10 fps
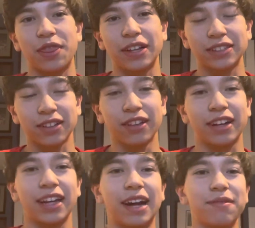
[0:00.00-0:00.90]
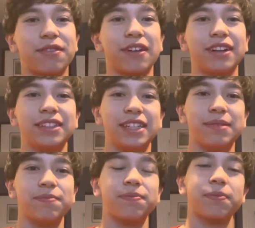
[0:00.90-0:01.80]
Things are looking up for our
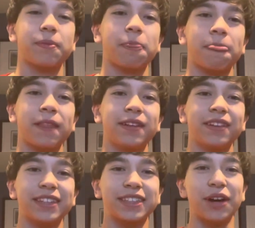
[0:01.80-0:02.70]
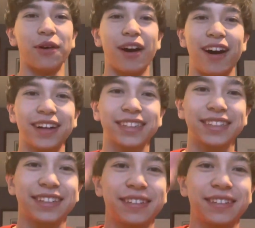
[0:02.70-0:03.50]
team. Let's go, Hawks.